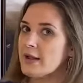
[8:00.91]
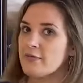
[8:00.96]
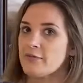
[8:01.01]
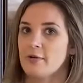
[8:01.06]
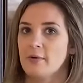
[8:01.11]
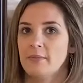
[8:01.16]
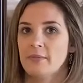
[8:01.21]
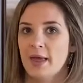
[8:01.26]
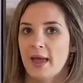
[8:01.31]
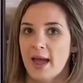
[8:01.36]

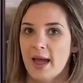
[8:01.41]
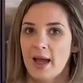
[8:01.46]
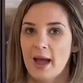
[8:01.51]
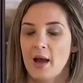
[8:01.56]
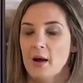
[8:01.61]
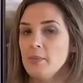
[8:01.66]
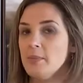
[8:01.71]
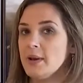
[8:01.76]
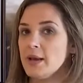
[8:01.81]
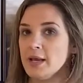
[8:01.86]
from that, how
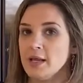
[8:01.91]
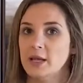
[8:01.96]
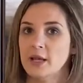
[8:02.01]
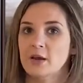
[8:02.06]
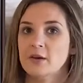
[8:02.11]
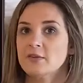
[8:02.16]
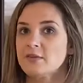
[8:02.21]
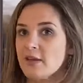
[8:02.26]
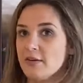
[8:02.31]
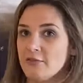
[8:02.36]
many
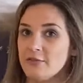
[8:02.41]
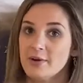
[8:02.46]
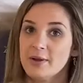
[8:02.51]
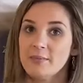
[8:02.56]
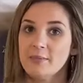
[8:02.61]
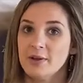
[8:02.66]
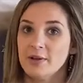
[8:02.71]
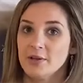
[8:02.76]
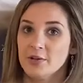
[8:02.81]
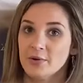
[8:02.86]
years have we
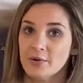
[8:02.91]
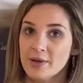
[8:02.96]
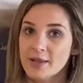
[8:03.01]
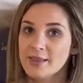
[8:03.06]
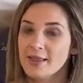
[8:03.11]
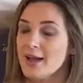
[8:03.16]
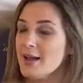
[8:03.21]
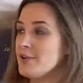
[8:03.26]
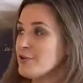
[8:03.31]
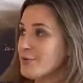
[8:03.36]
been doing
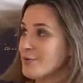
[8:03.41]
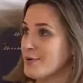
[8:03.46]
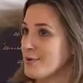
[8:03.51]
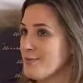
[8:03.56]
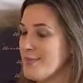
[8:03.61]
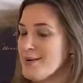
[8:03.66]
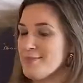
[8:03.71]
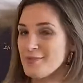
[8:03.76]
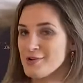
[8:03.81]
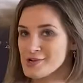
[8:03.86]
that to
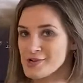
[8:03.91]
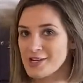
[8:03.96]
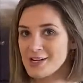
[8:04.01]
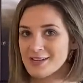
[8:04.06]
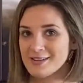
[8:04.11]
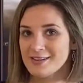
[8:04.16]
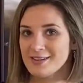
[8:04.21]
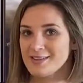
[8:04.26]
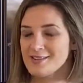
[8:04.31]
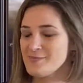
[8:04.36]
remember
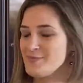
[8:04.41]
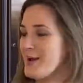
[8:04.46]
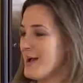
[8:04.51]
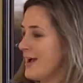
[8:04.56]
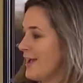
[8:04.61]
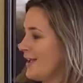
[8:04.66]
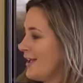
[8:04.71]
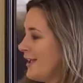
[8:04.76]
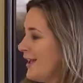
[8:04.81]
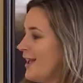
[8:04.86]
Jesus by?